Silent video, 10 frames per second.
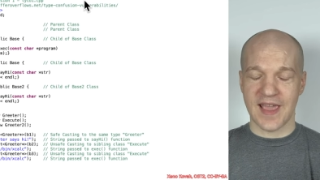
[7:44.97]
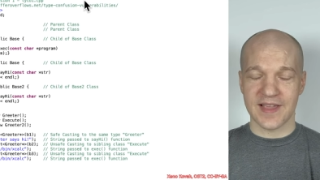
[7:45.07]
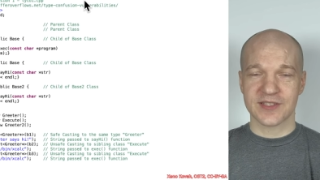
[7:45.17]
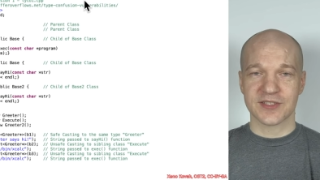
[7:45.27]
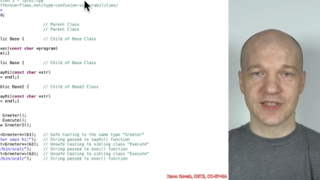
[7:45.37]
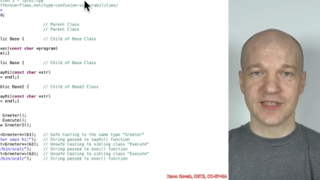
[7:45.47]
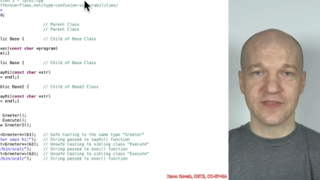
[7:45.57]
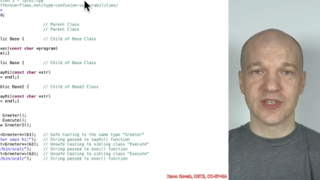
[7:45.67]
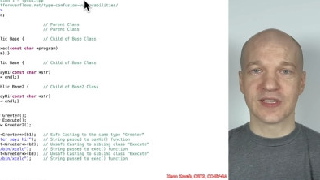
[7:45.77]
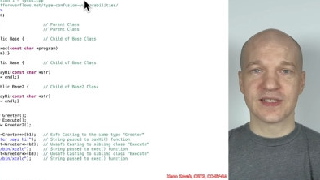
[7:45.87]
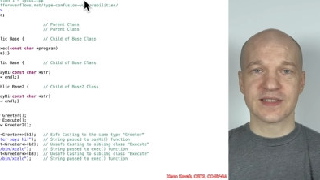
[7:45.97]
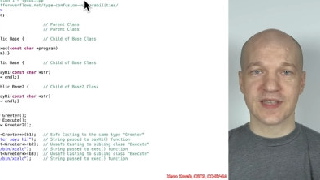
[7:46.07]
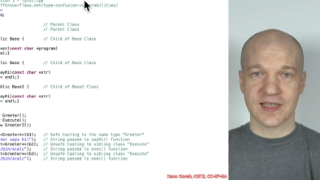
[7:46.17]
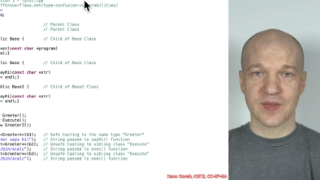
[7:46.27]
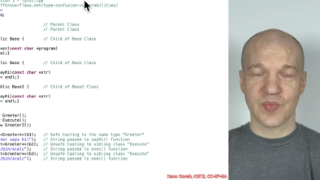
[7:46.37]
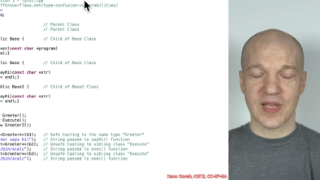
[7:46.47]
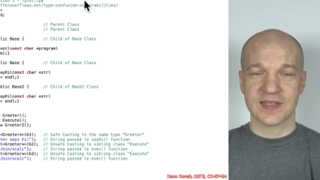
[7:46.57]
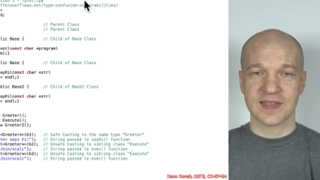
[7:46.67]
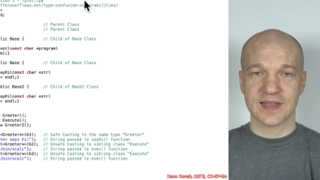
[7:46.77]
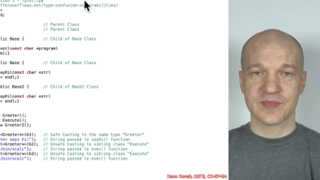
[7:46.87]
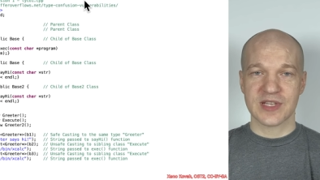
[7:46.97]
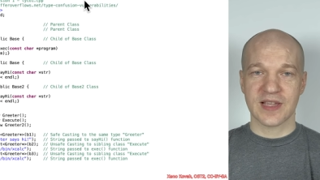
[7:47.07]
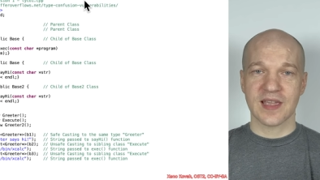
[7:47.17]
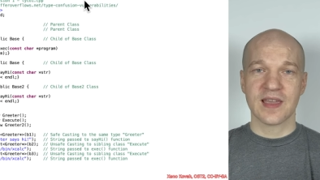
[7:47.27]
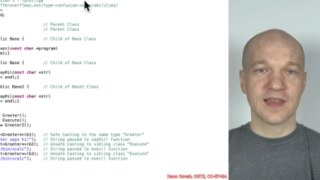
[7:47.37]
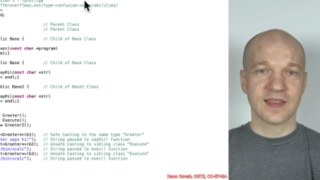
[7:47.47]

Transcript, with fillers: actually giving us a compile time check,